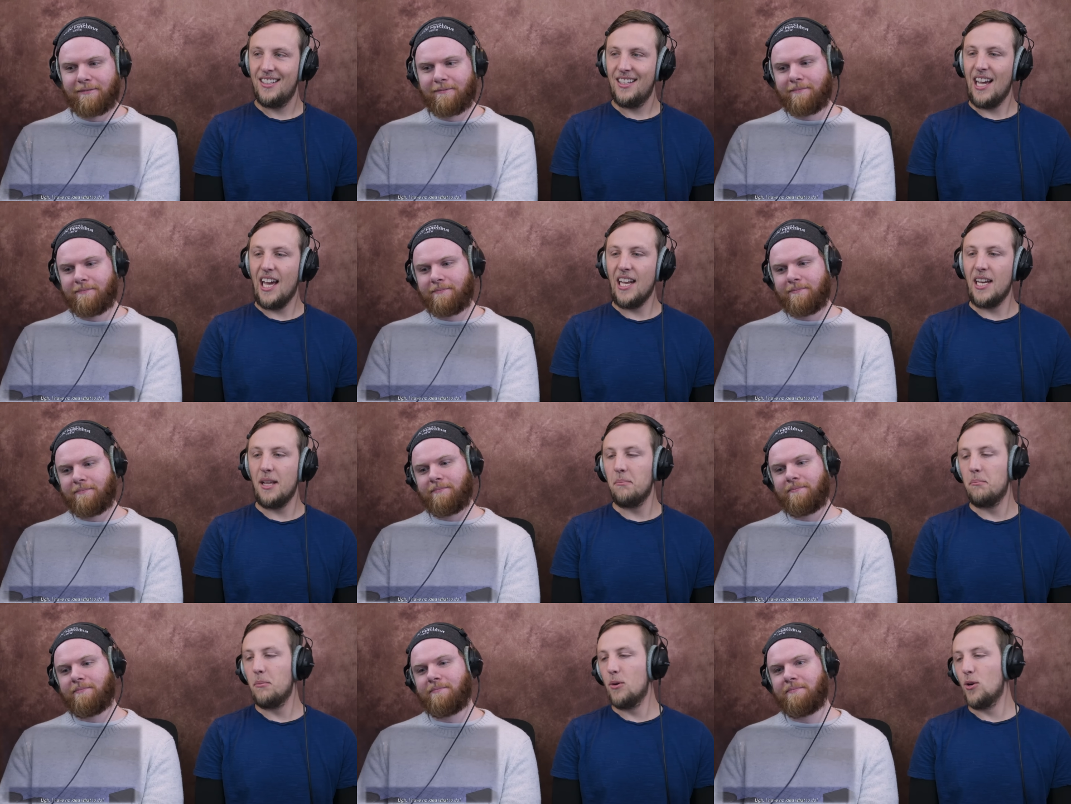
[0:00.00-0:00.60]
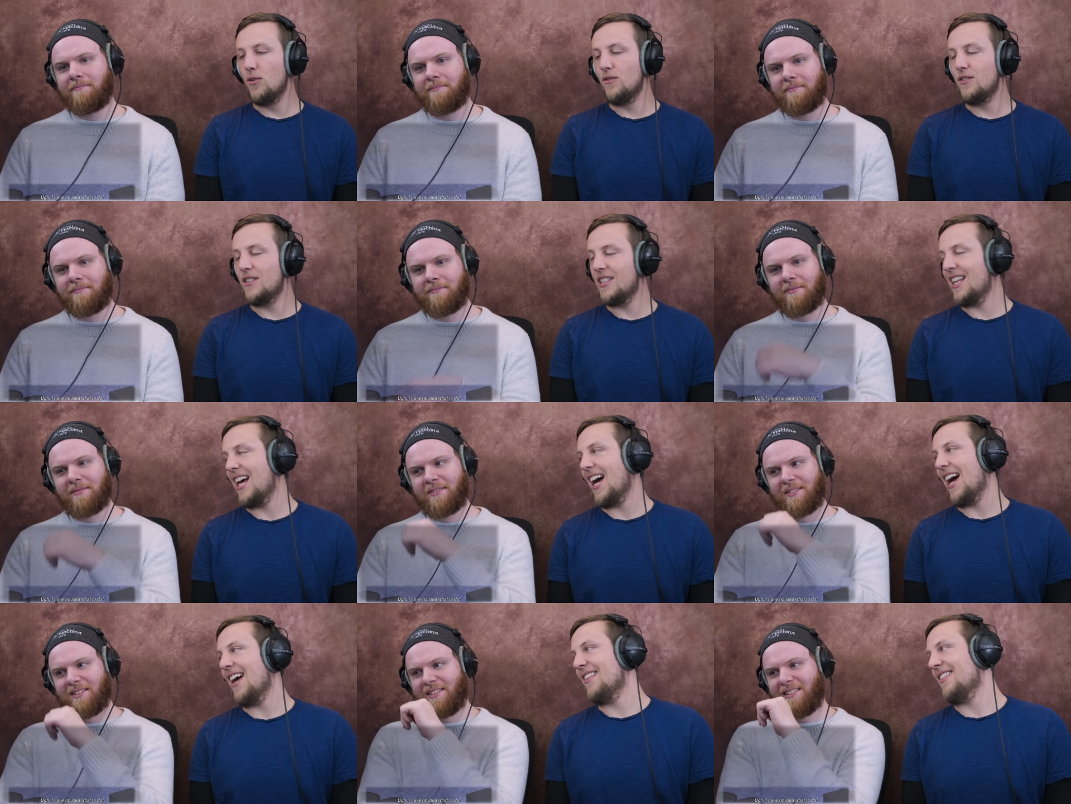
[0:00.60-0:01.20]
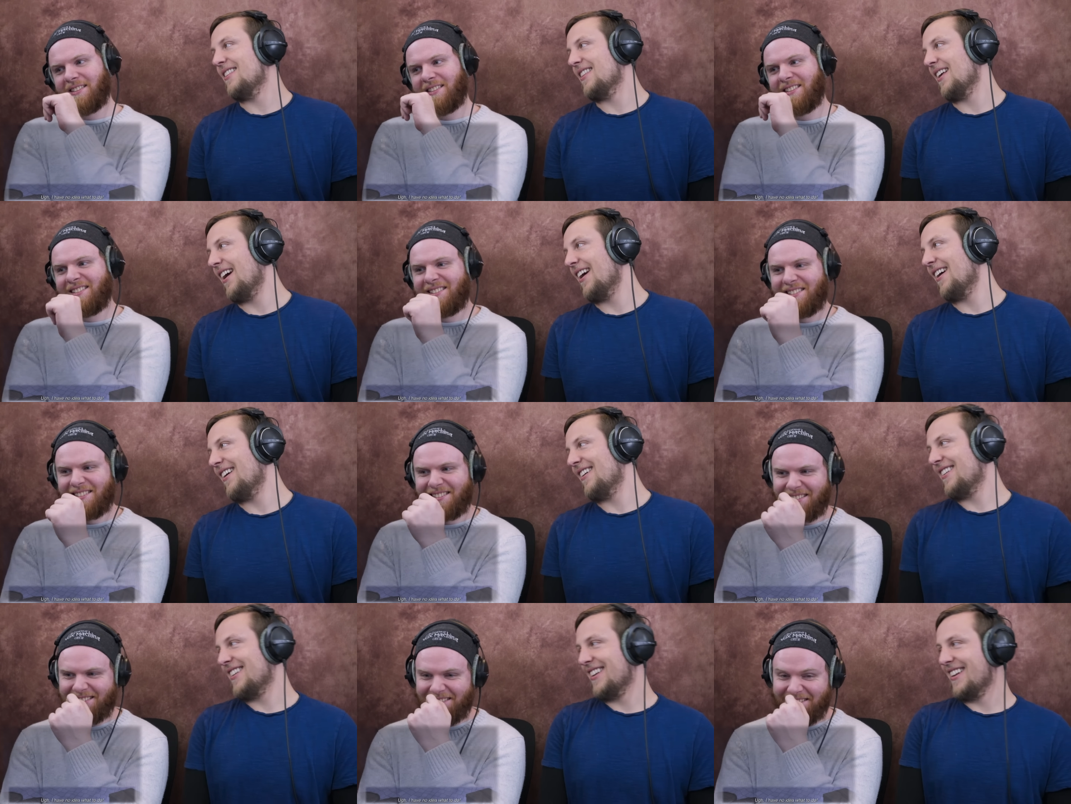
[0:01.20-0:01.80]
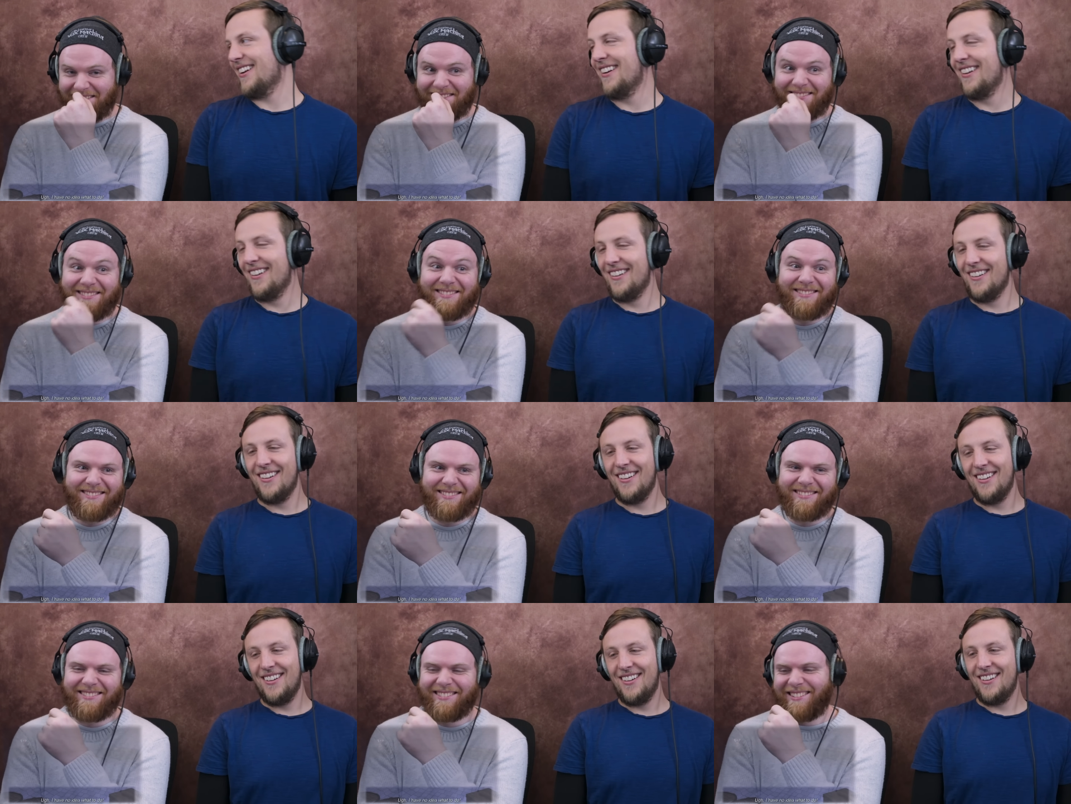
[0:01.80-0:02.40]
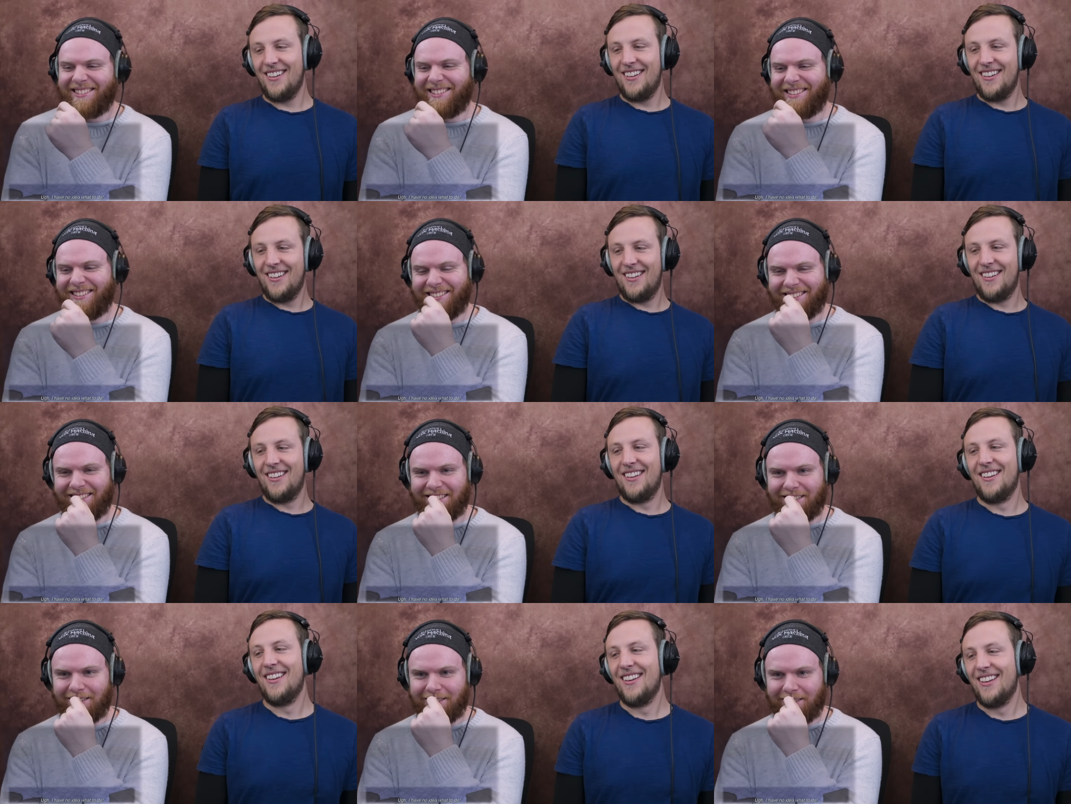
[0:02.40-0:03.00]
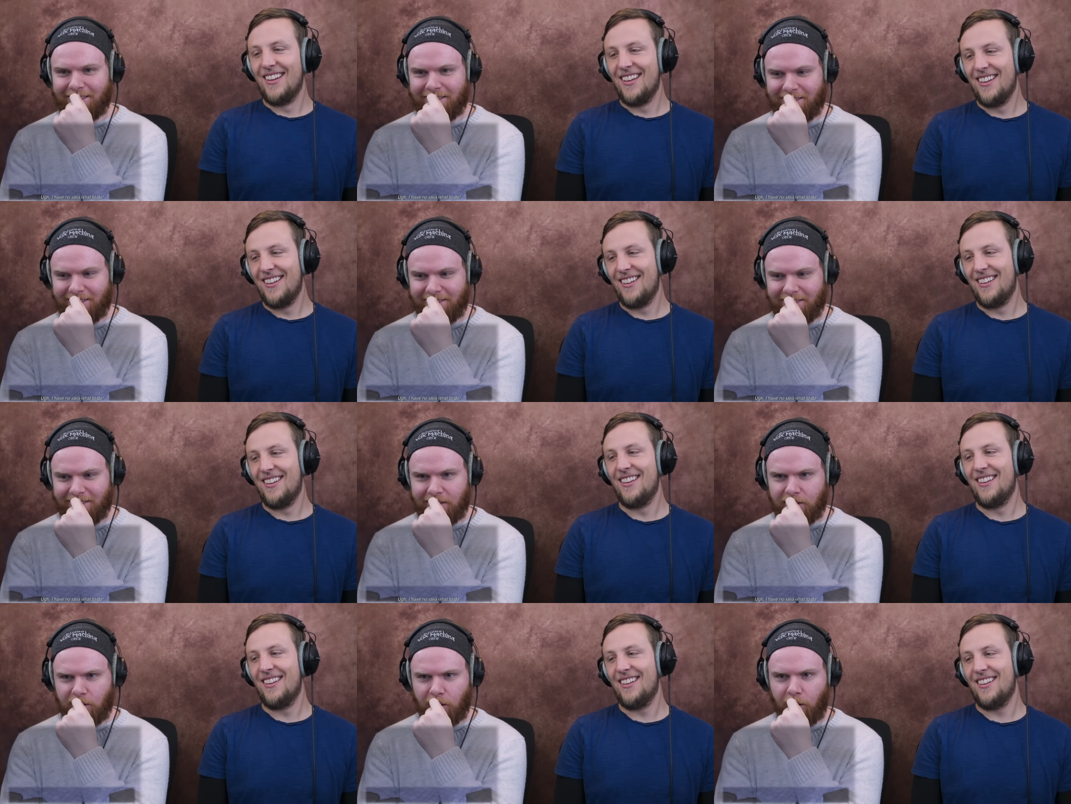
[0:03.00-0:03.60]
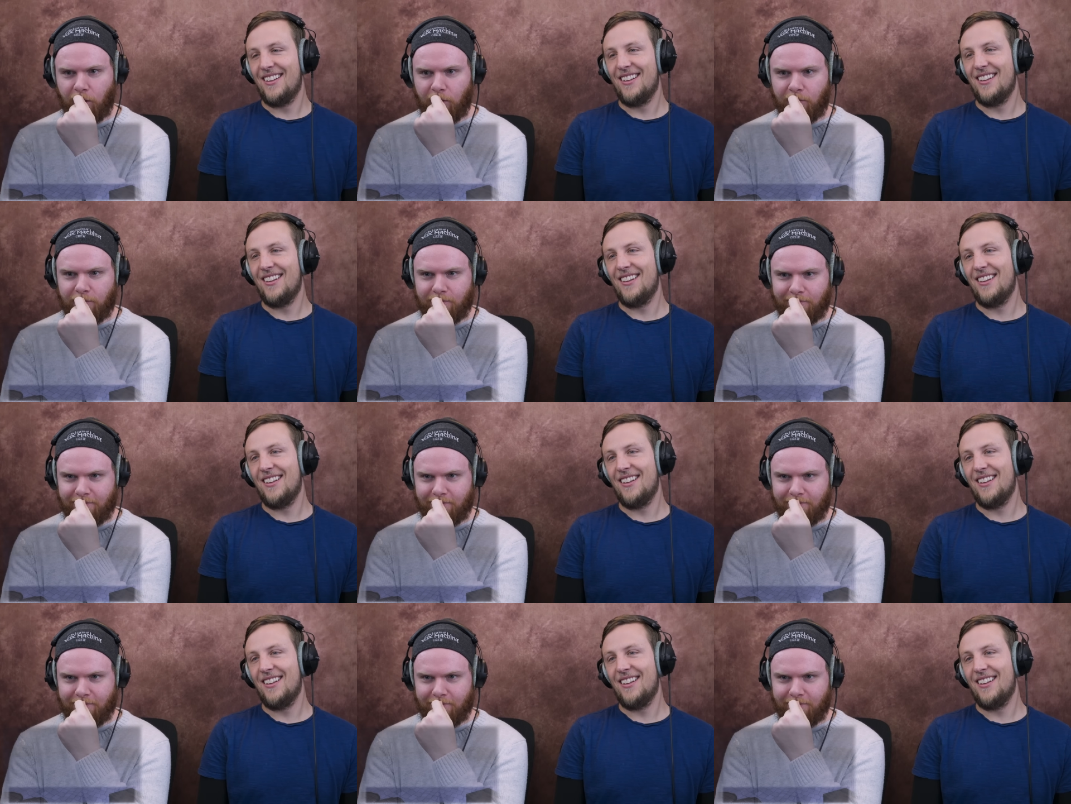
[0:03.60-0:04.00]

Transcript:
Speaker 1: And it moved that there, you know? Oh.